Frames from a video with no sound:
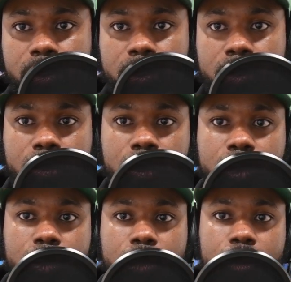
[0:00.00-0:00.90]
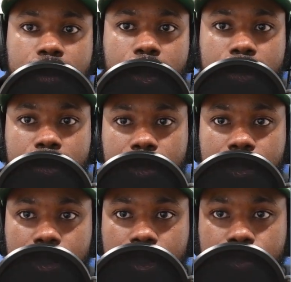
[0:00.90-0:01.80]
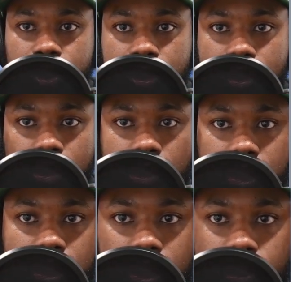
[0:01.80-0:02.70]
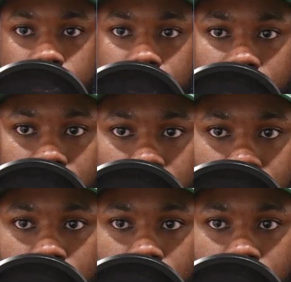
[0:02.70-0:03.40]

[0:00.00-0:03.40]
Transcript: Yeah. Shout out to Hippie Easter.